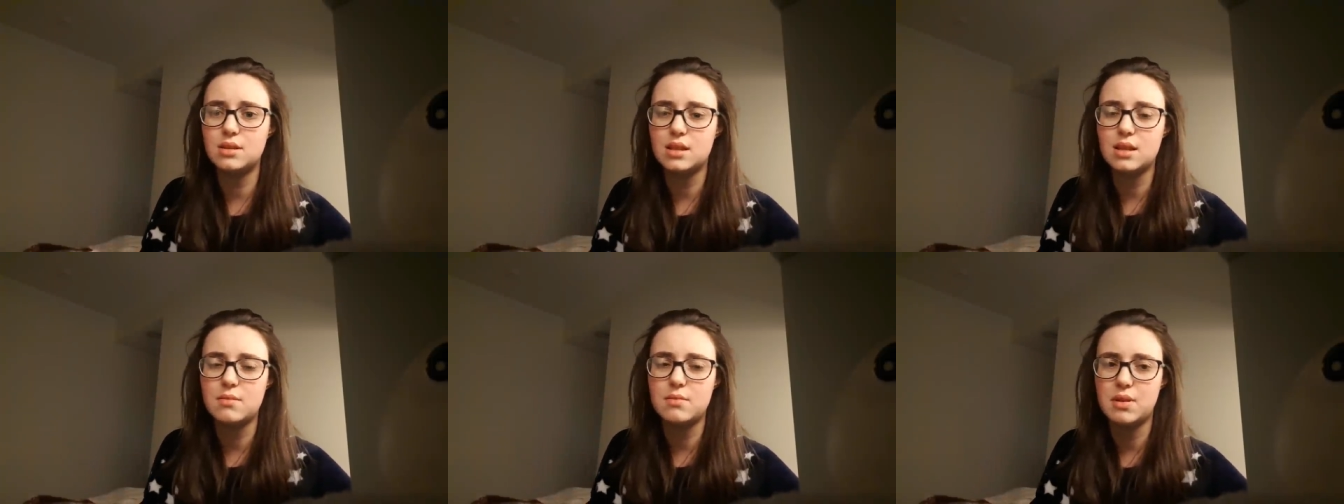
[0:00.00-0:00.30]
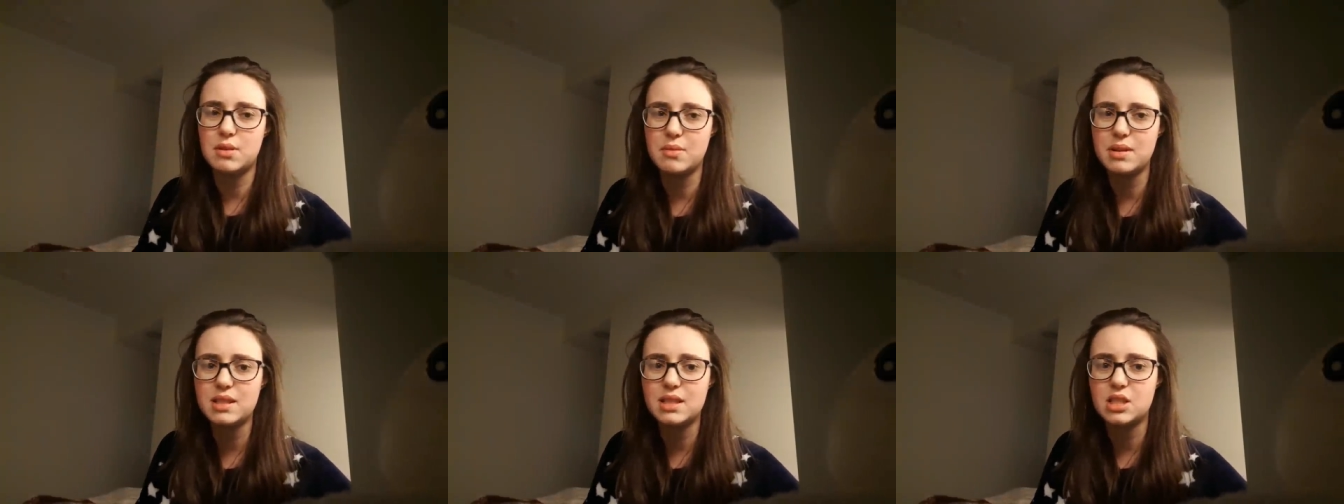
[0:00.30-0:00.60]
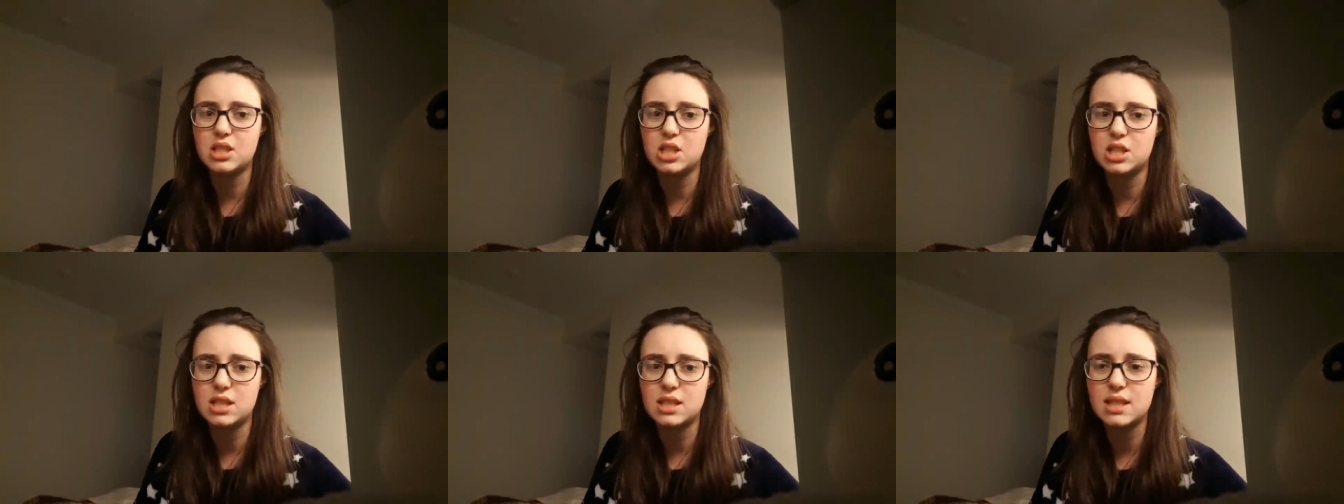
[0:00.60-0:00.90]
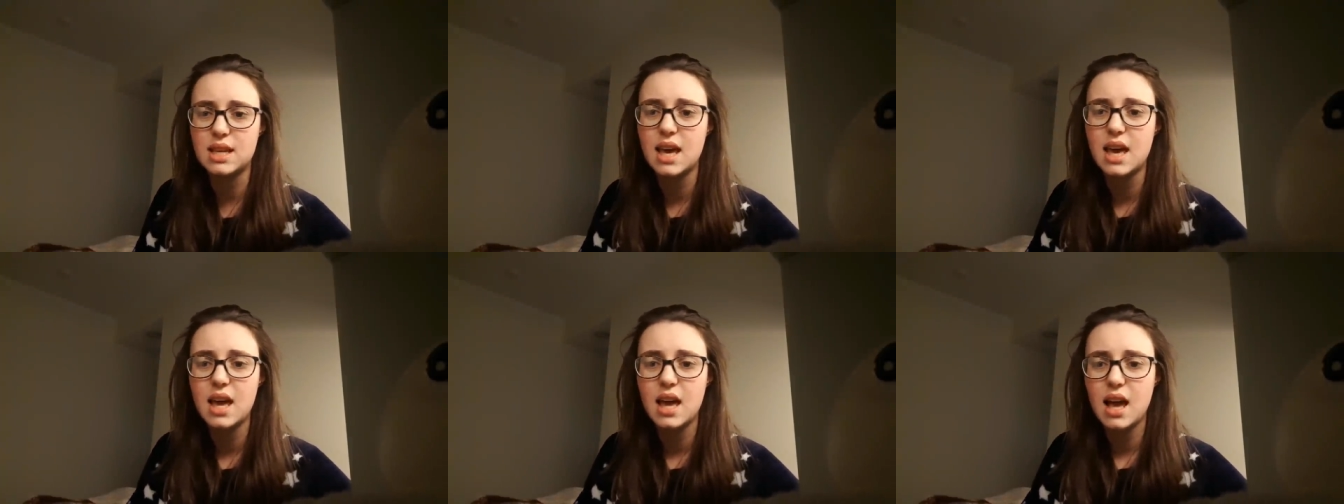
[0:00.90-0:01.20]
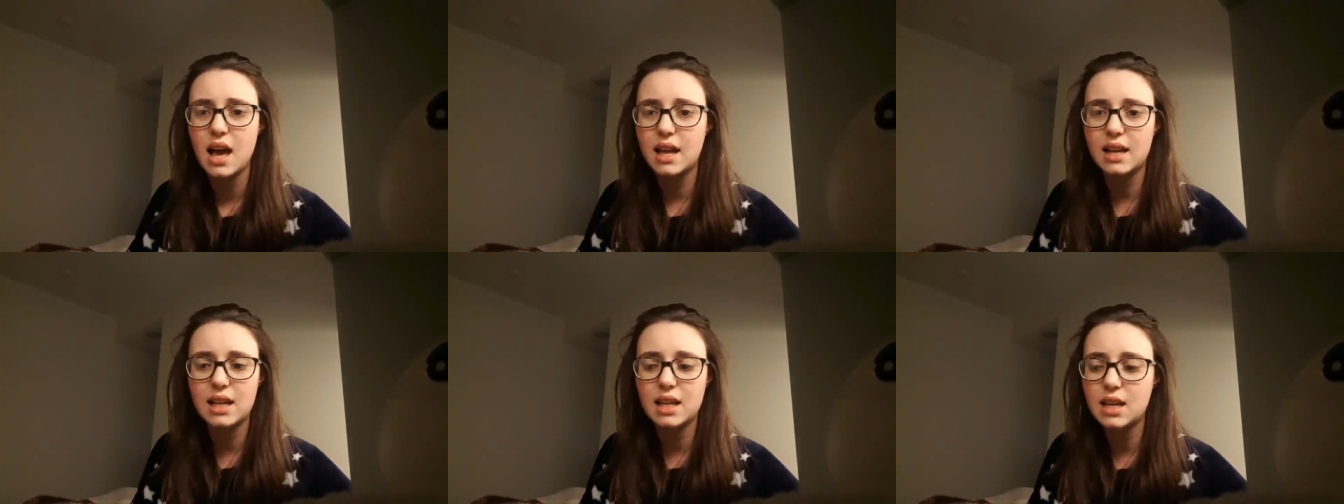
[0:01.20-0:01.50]
seen my messages
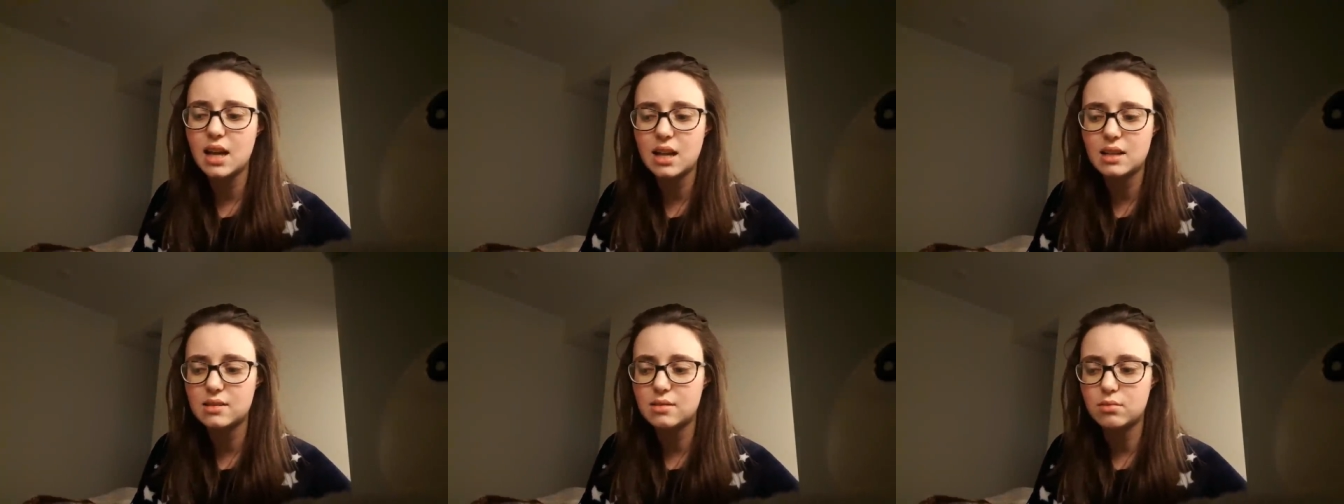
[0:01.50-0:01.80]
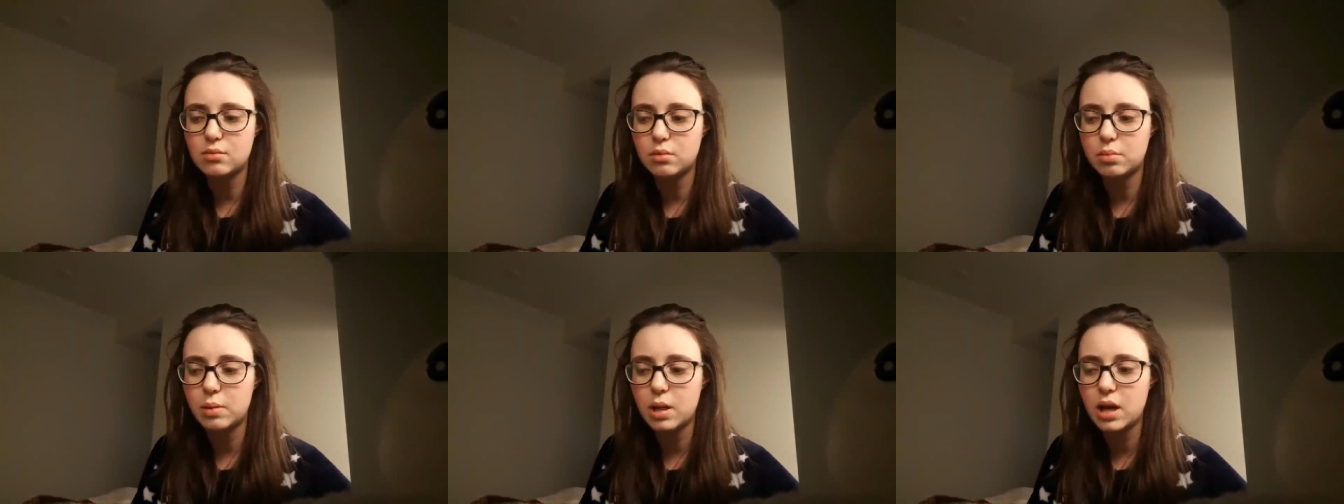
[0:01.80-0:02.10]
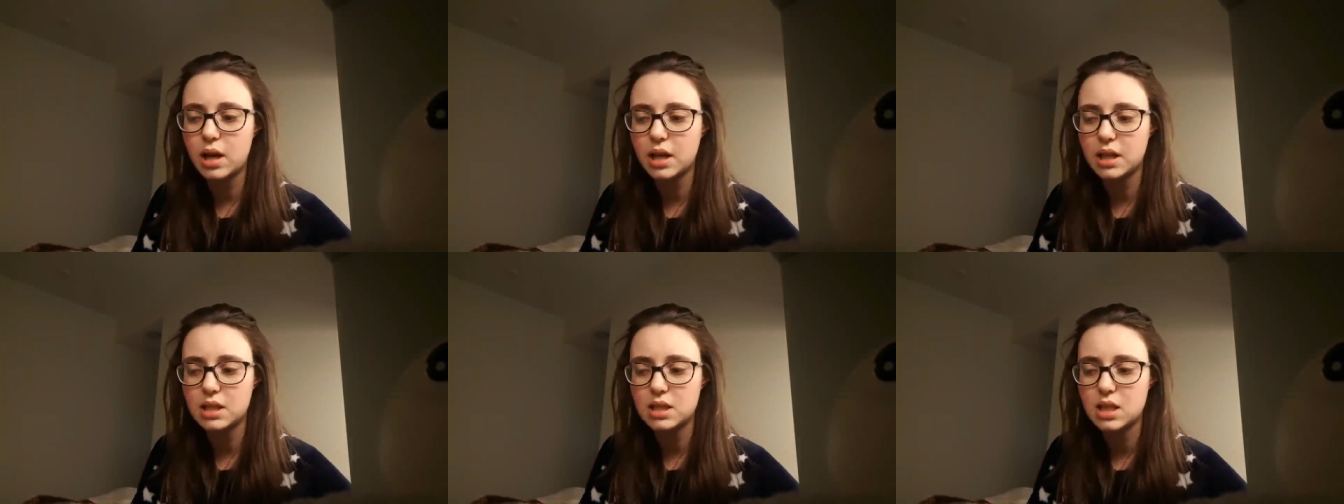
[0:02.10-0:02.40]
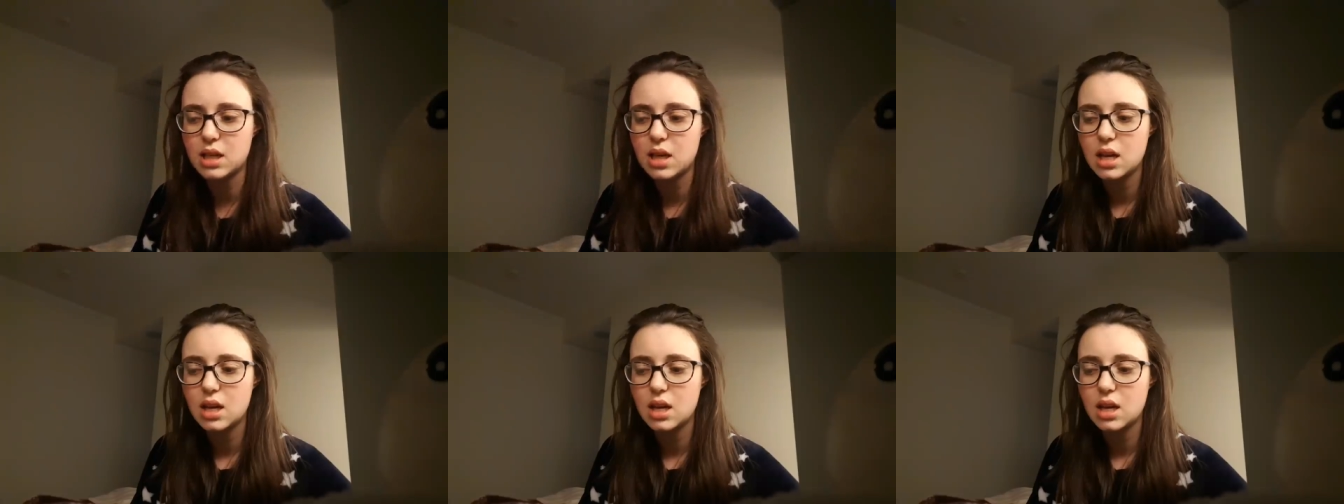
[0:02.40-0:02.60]
and he hasn't replied.